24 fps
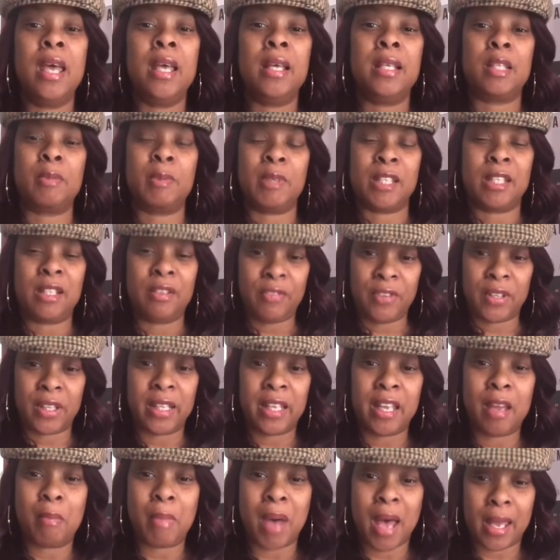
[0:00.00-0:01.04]

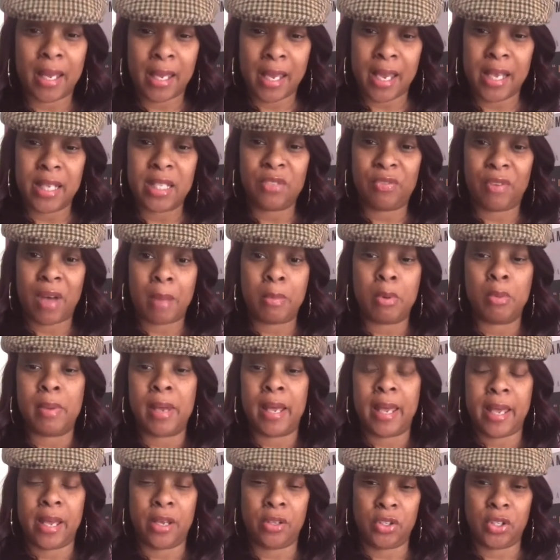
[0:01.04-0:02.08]
specifically in my case,
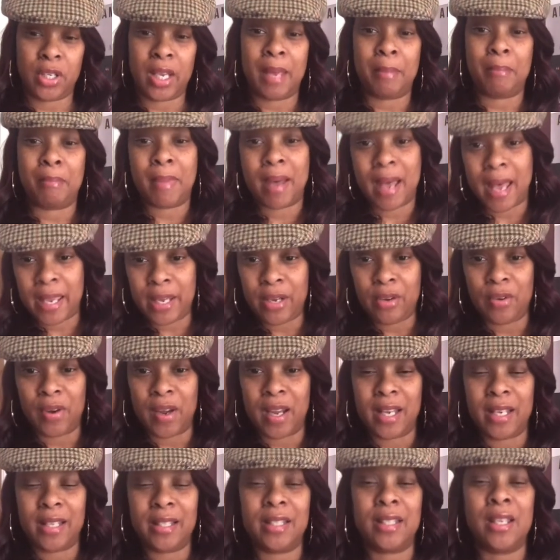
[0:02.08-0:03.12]
fibromyalgia and migraines.